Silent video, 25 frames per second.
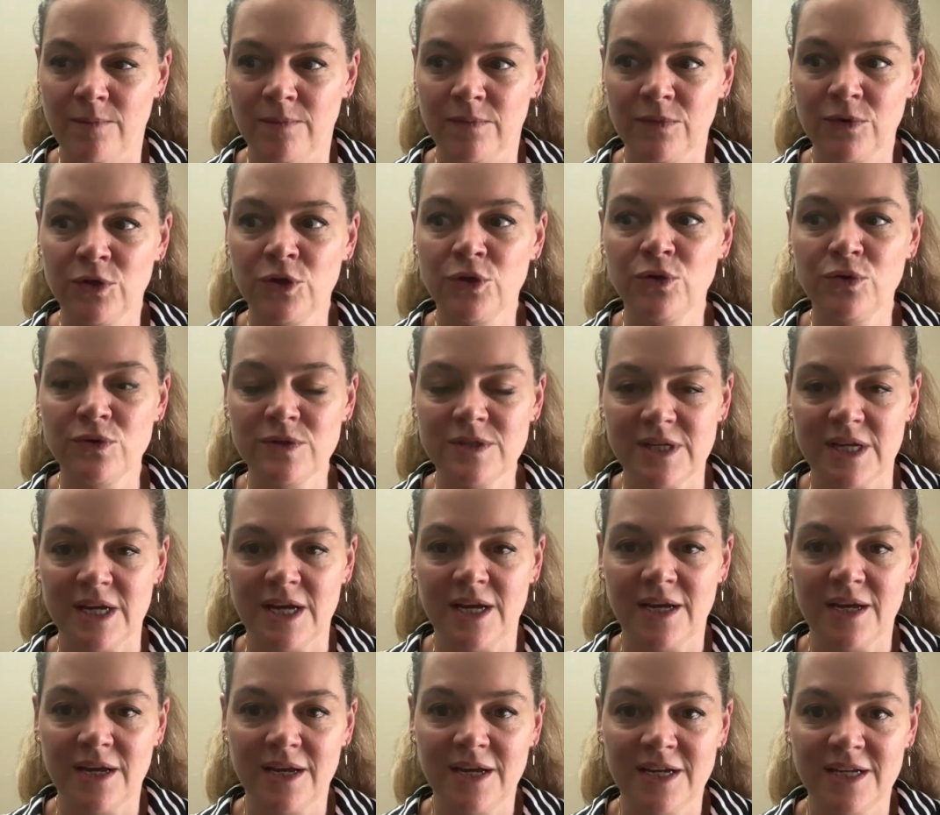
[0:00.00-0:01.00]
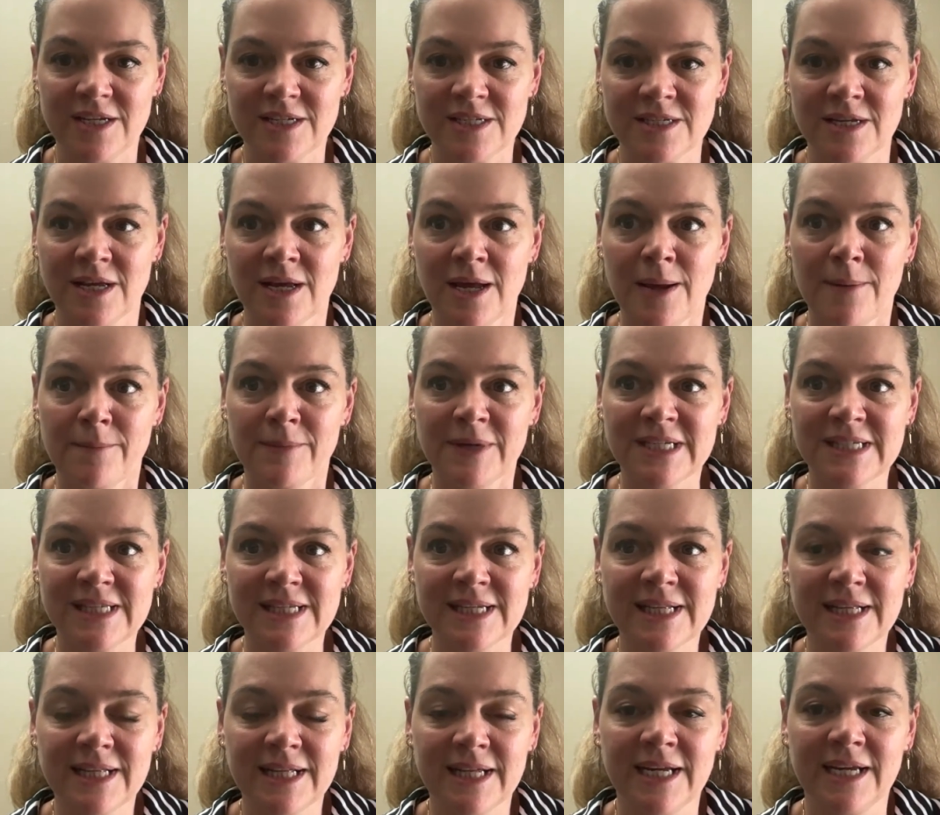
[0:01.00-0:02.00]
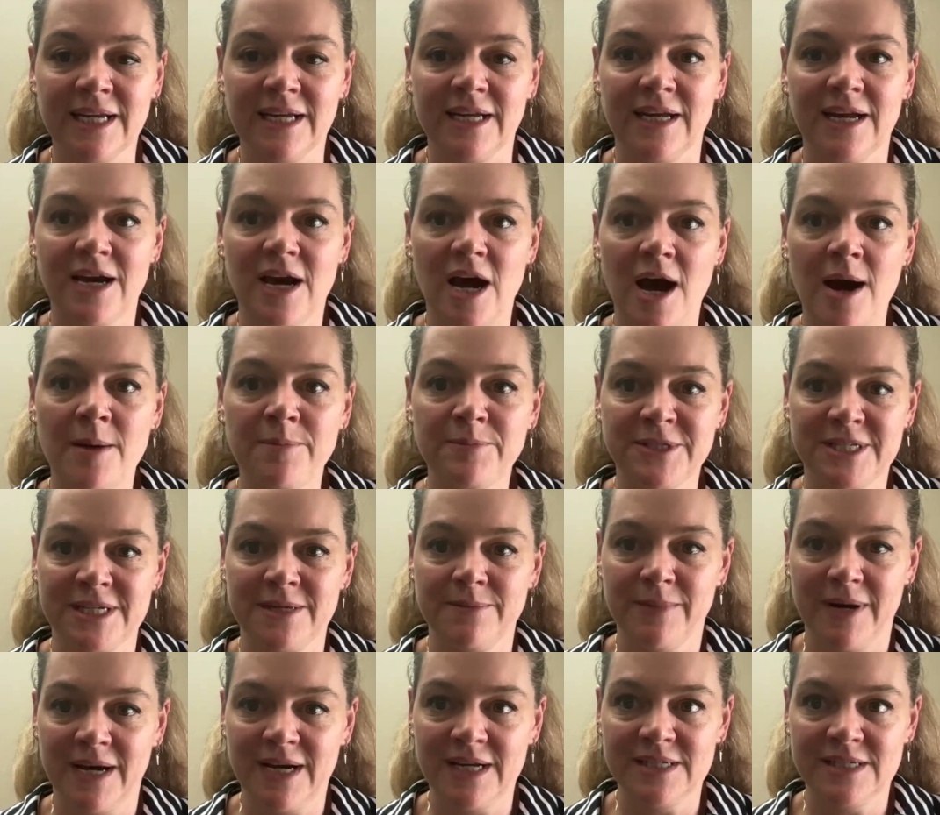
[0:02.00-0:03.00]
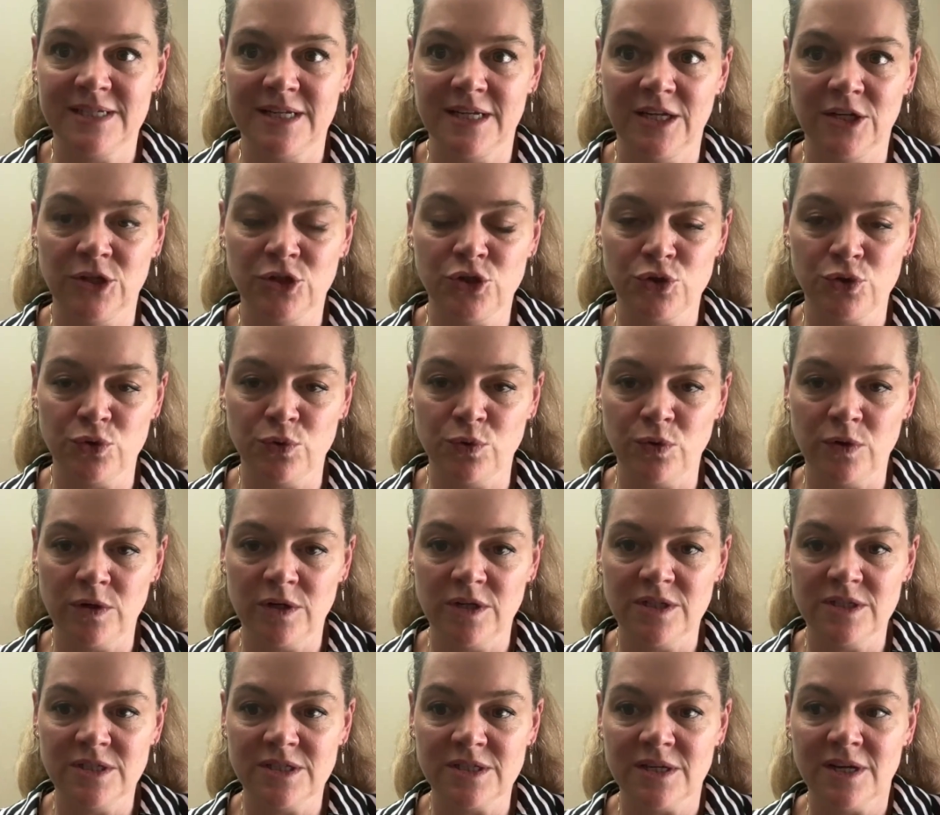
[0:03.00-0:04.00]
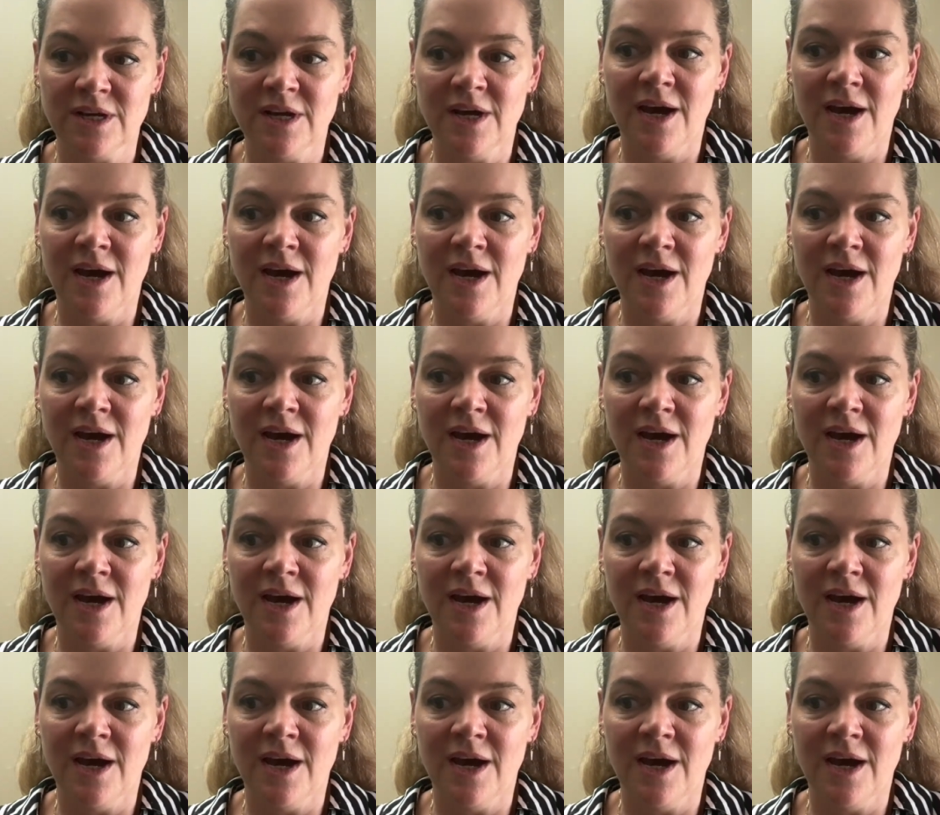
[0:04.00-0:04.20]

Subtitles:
using is basically optimizing towards